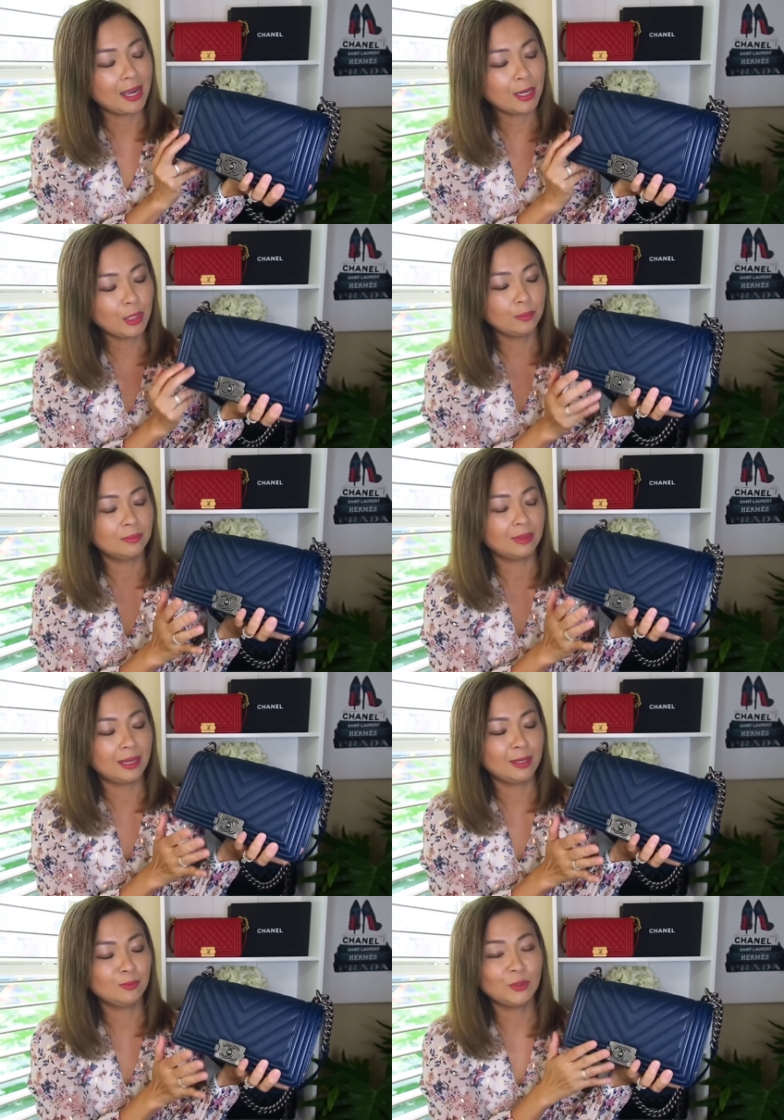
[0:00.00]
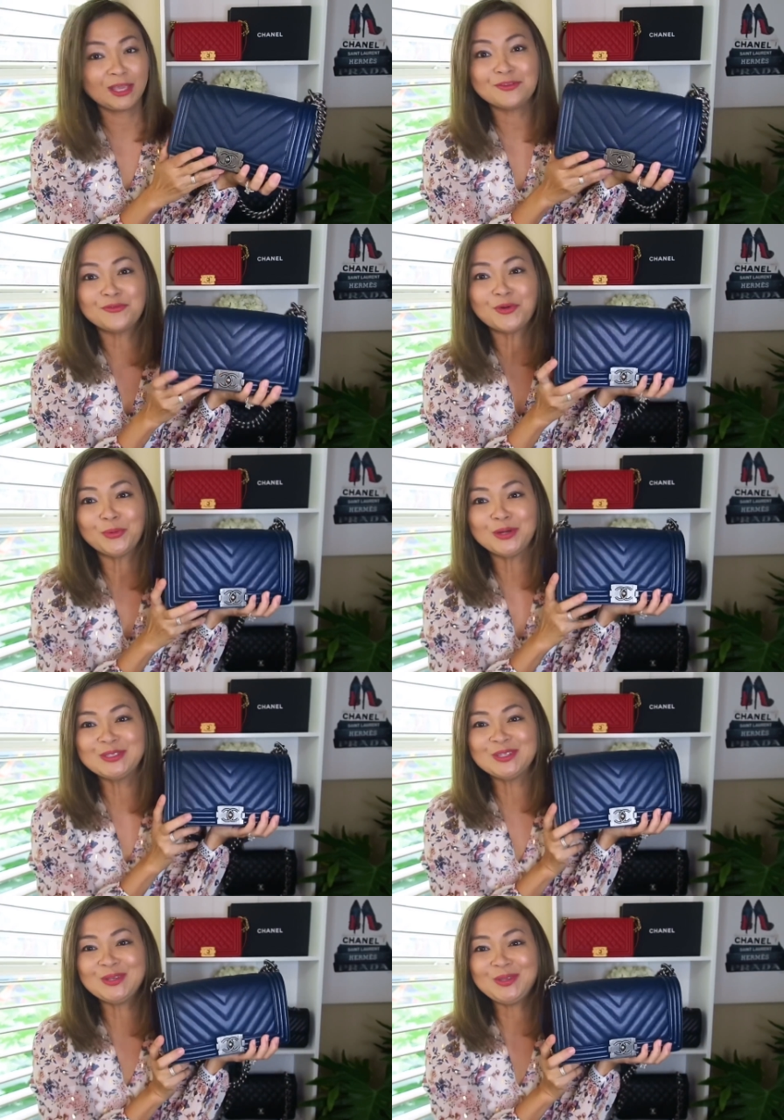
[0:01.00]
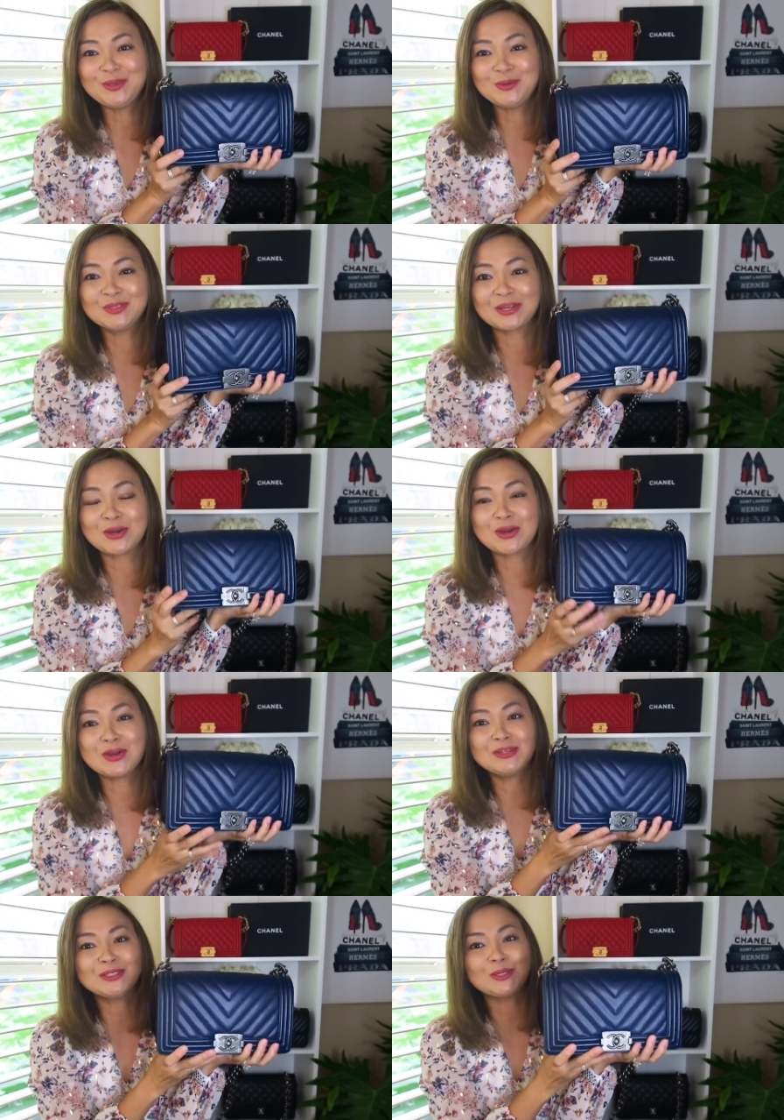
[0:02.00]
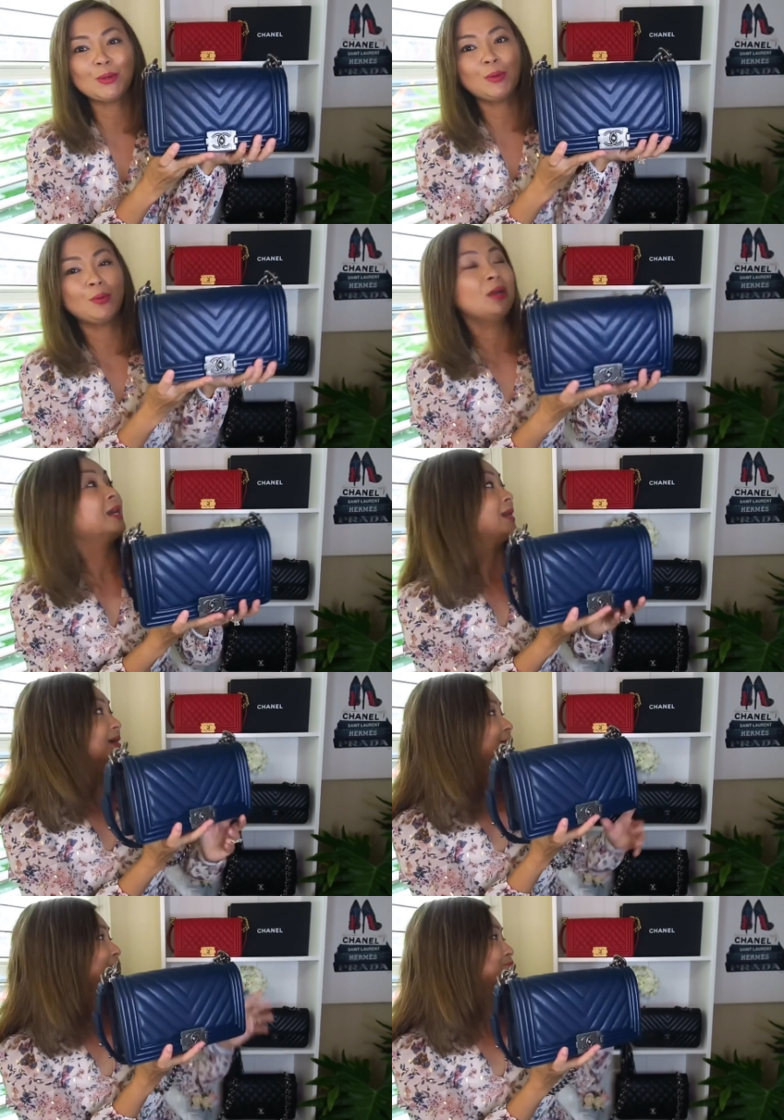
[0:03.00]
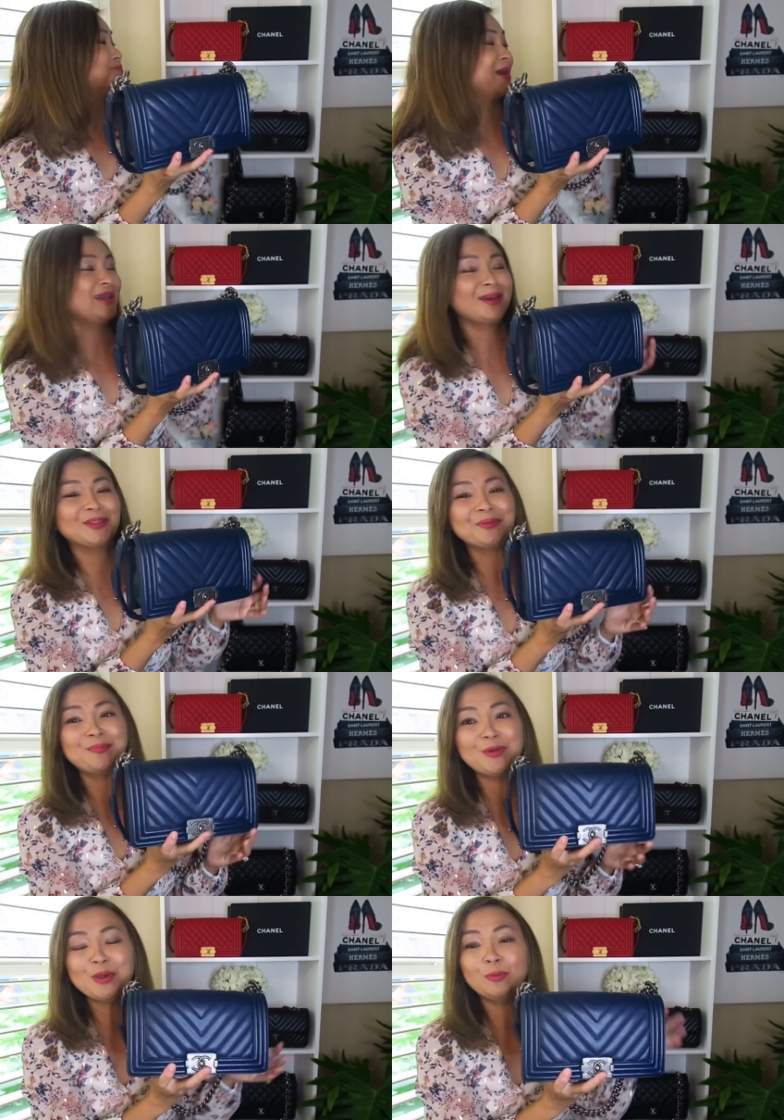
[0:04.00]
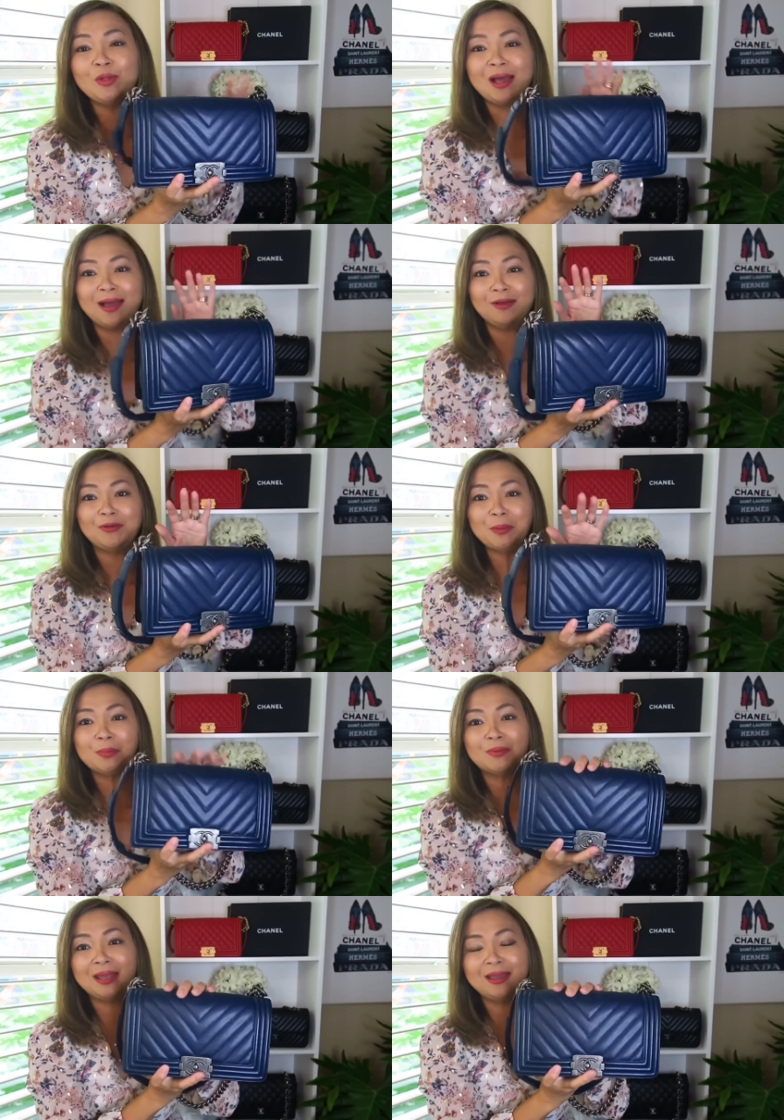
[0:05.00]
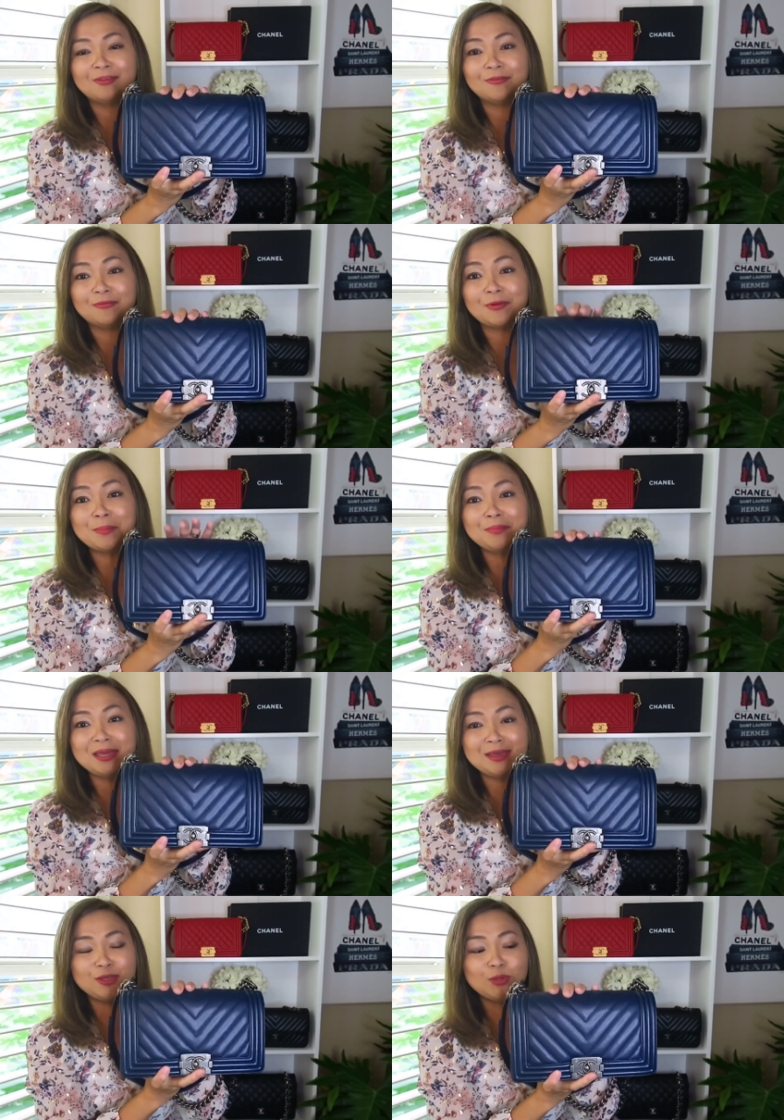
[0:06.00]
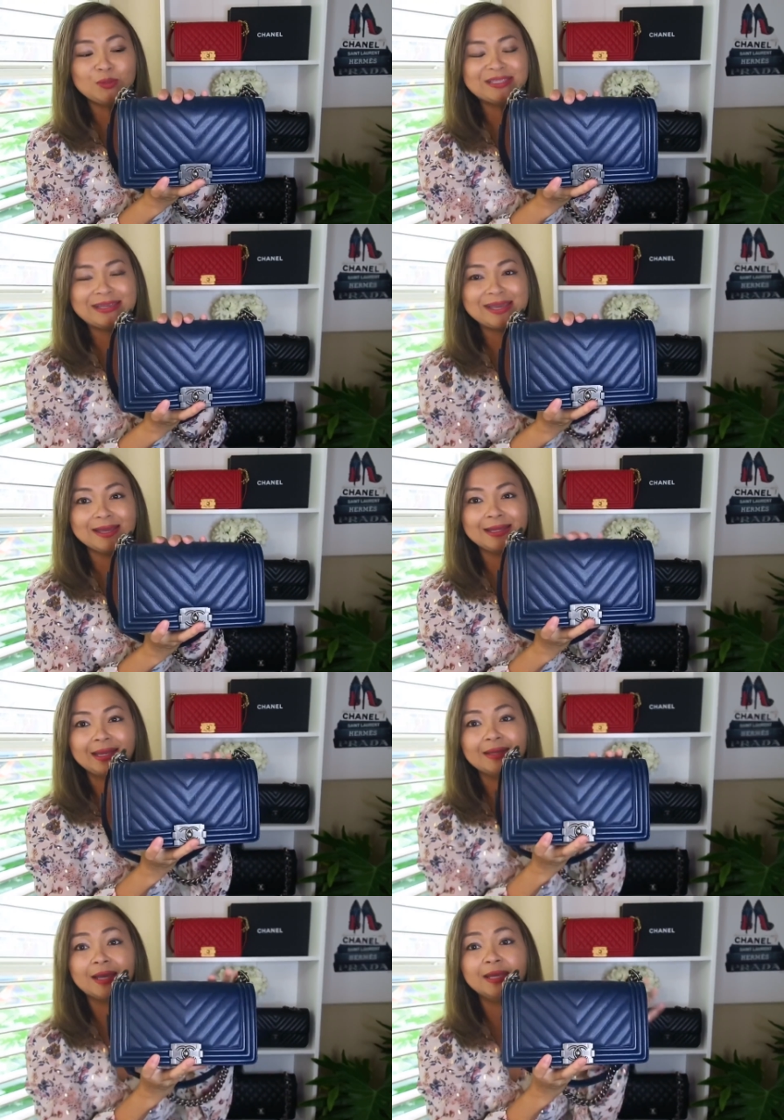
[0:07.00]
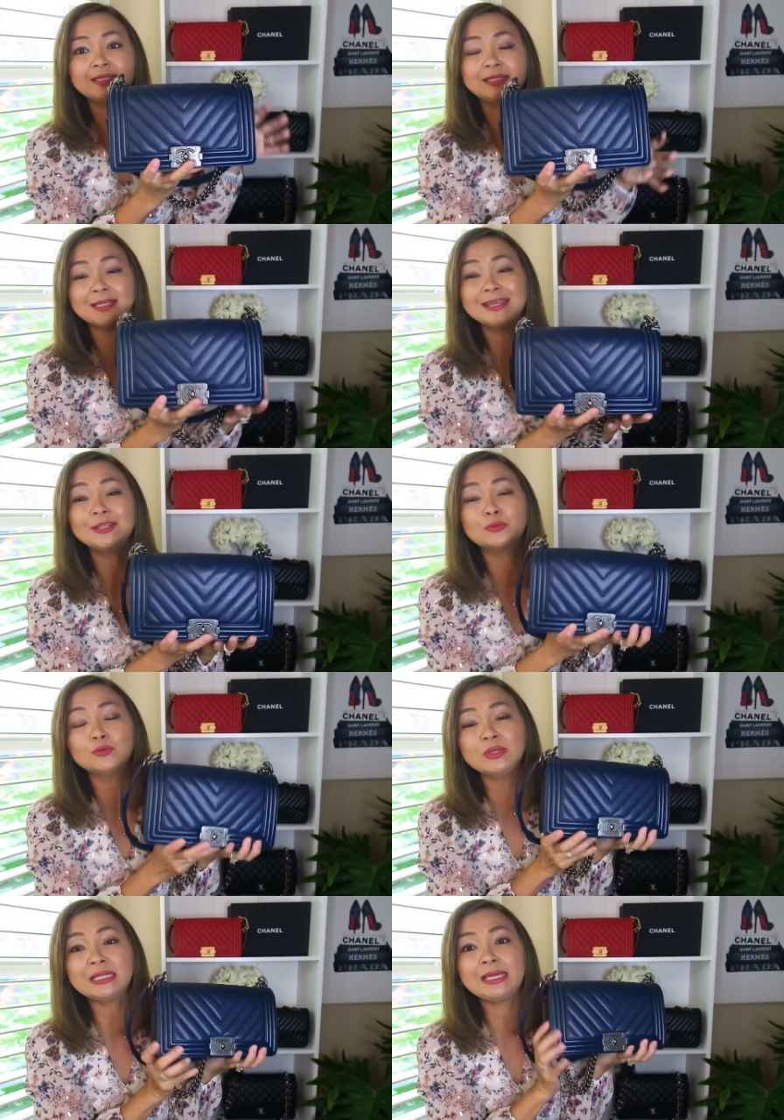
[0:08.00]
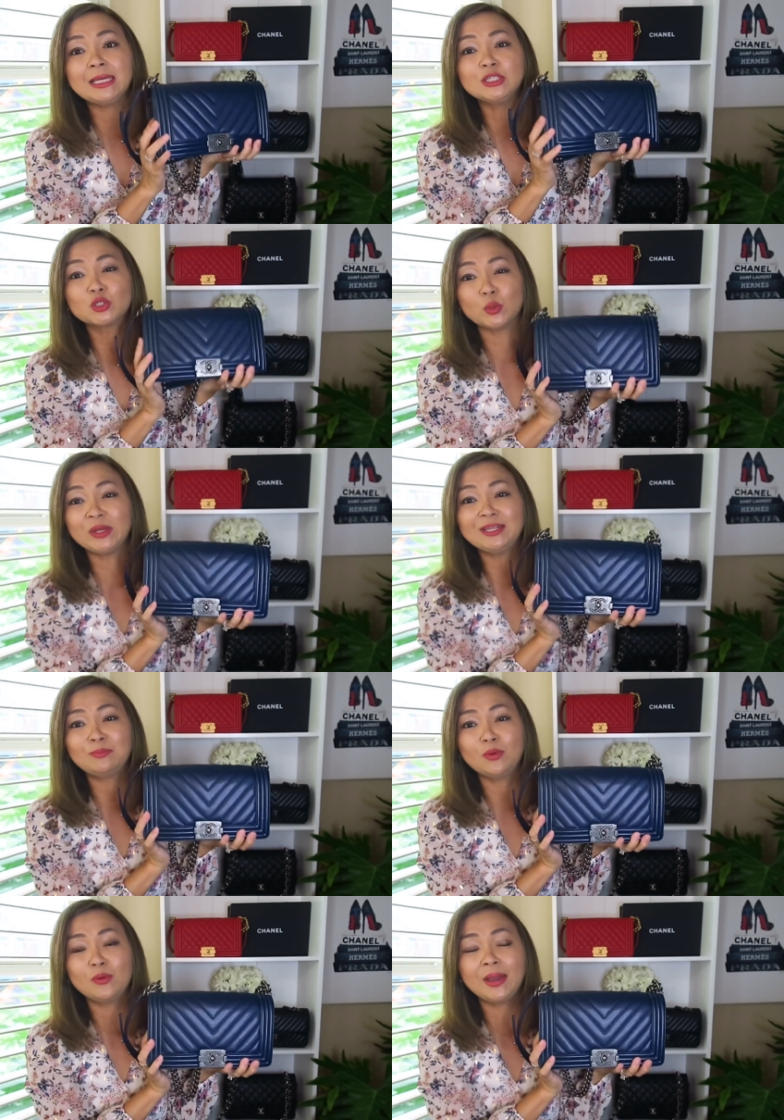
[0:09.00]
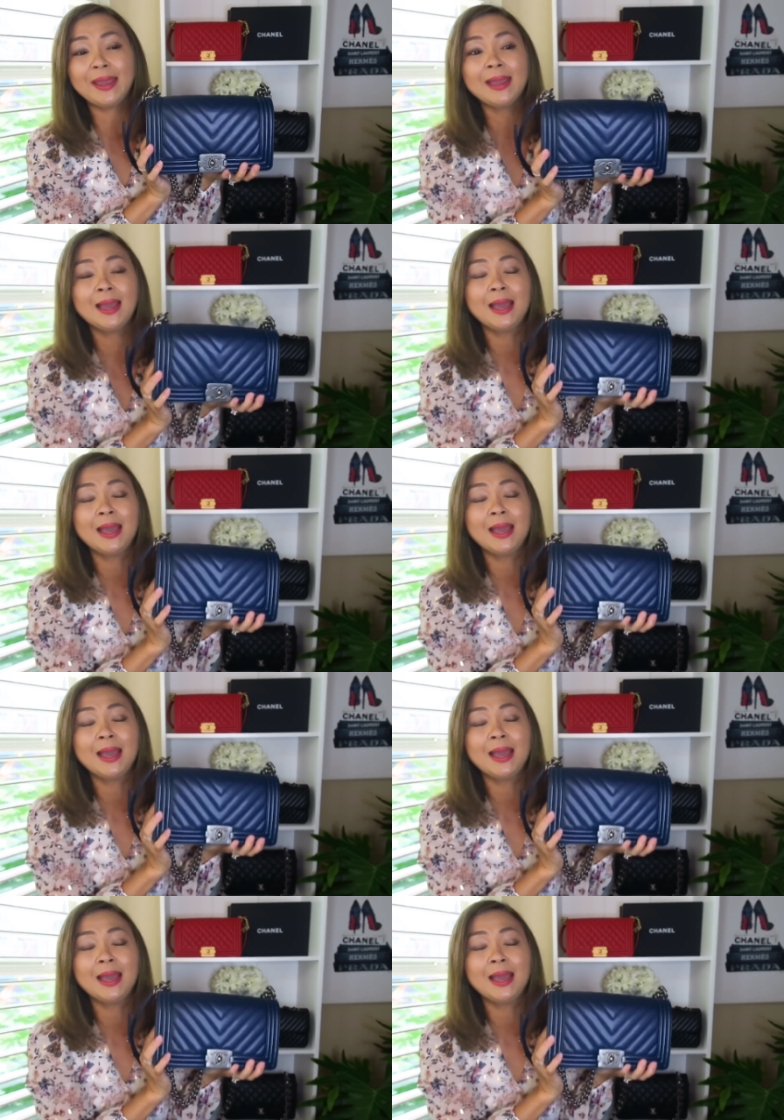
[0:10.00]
Um, I'm looking forward to use her. So my other boy will have a break from me using it. And I did really enjoy the boy.